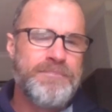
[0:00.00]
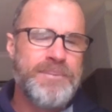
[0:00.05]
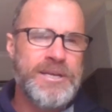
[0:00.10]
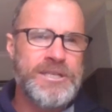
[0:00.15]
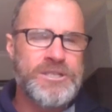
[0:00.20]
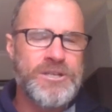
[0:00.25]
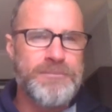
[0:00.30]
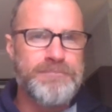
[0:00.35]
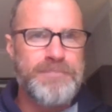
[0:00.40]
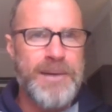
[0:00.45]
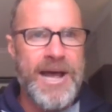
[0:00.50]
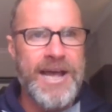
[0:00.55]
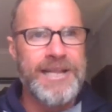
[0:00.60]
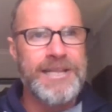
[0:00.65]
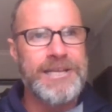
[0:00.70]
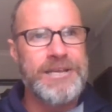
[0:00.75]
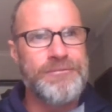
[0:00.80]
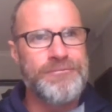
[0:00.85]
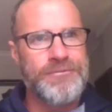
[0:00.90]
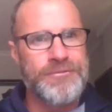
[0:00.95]
Picture
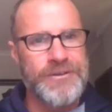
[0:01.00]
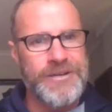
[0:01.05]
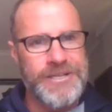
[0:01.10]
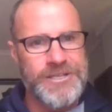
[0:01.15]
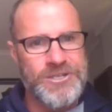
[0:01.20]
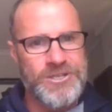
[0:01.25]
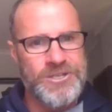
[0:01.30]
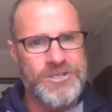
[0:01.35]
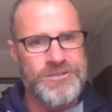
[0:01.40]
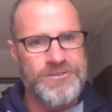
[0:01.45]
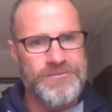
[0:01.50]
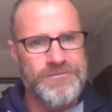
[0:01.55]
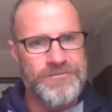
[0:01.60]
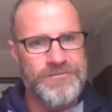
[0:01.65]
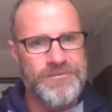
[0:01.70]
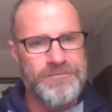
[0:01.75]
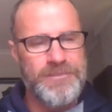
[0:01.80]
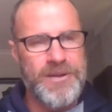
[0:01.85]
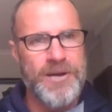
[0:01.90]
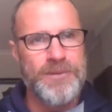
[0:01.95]
Bailey Fritsch,
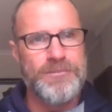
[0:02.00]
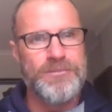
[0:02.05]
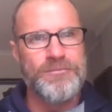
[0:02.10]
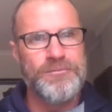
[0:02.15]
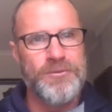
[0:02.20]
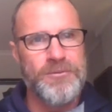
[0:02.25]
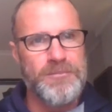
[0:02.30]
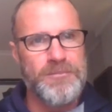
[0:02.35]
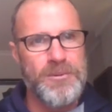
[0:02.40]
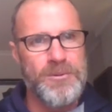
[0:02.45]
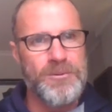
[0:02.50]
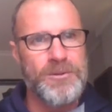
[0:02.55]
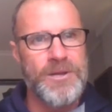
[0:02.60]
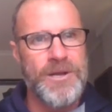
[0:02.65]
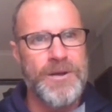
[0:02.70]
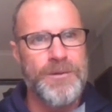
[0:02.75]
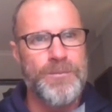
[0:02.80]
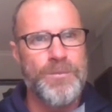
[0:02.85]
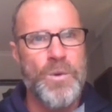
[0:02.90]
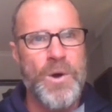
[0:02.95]
Melbourne Football
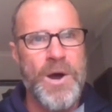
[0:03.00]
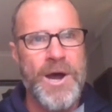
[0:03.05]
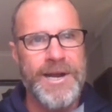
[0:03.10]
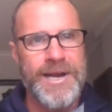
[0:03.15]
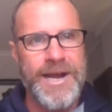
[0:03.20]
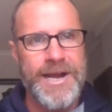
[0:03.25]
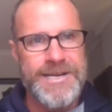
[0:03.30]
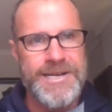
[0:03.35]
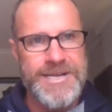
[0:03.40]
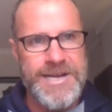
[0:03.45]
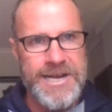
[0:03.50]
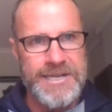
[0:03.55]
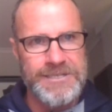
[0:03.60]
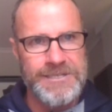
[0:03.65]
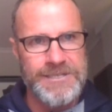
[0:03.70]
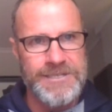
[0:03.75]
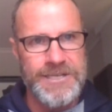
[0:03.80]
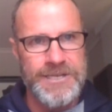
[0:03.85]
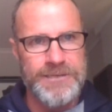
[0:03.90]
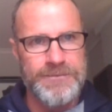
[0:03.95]
Club,
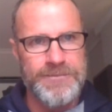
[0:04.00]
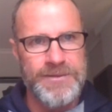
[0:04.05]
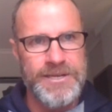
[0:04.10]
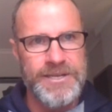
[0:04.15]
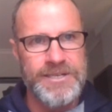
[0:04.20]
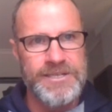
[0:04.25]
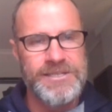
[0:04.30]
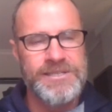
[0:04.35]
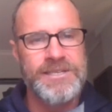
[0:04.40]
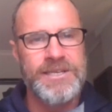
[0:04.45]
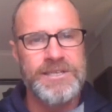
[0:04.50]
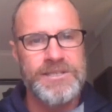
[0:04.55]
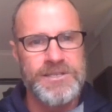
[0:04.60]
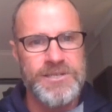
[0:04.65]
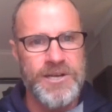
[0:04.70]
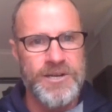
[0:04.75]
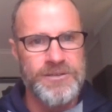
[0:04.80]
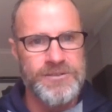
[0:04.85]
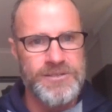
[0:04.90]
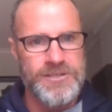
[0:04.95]
188 centimetres, 6
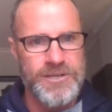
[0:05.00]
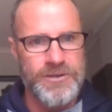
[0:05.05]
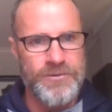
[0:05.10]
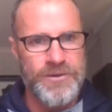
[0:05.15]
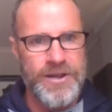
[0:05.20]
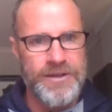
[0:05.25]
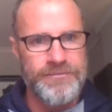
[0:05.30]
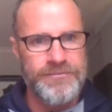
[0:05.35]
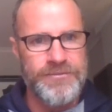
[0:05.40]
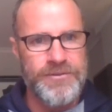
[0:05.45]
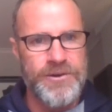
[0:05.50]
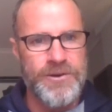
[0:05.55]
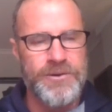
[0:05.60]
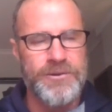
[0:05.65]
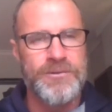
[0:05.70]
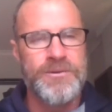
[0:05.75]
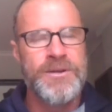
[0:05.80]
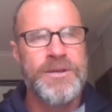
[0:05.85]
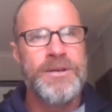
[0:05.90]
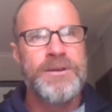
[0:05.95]
goals in the grand
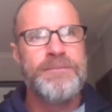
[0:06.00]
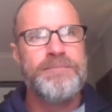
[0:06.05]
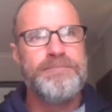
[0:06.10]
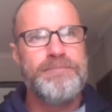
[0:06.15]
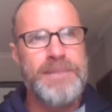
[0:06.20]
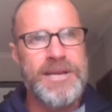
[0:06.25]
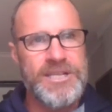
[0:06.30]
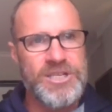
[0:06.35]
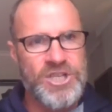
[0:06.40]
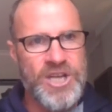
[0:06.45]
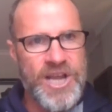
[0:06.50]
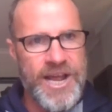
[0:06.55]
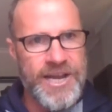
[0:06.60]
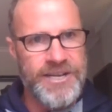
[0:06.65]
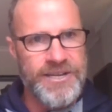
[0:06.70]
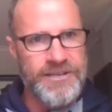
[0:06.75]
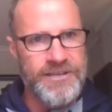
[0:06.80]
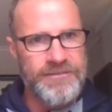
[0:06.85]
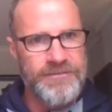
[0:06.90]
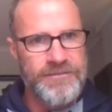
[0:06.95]
final. Mitch
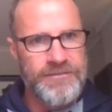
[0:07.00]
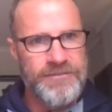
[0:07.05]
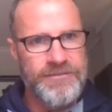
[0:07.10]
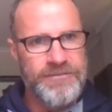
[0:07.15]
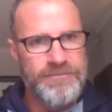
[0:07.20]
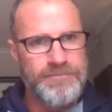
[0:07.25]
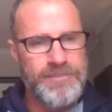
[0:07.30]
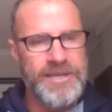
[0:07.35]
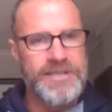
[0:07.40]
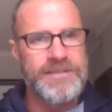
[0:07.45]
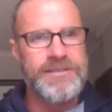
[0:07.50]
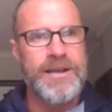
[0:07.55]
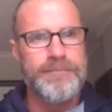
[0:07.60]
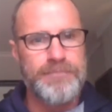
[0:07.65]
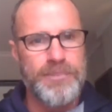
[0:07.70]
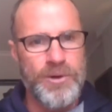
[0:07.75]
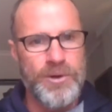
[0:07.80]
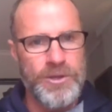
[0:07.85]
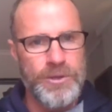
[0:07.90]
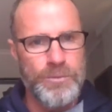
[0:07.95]
Hannon, picked
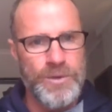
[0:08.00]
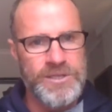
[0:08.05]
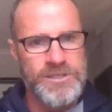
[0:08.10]
up by the